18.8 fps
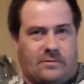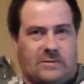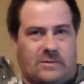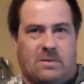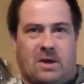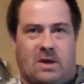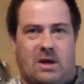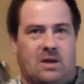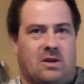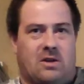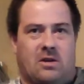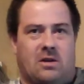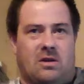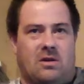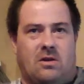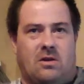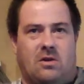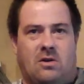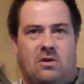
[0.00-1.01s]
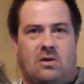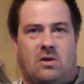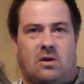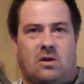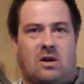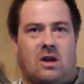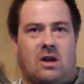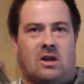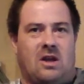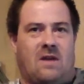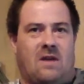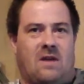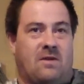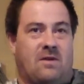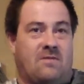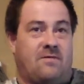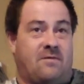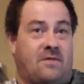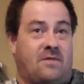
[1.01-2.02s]
But you're lucky if
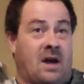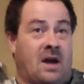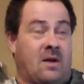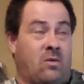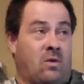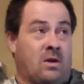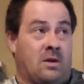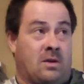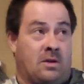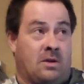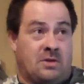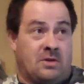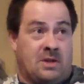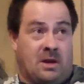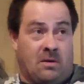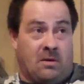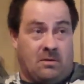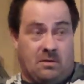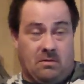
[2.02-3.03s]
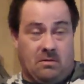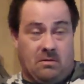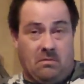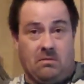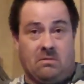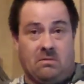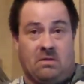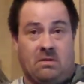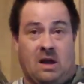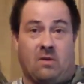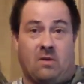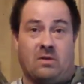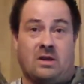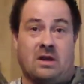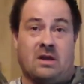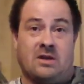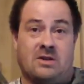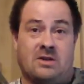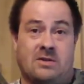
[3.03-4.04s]
you find one of those
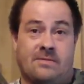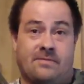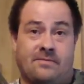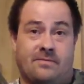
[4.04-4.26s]
nowadays.